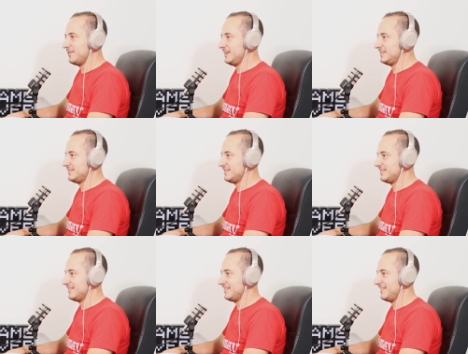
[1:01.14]
knowledge
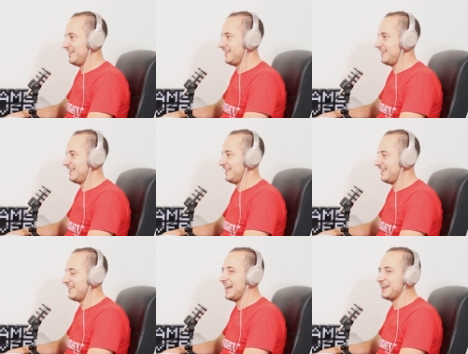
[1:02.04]
and then uh,
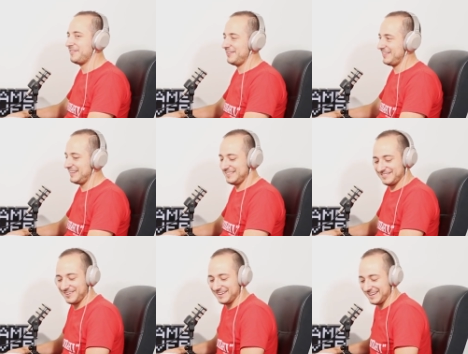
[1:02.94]
I'll add a few things where I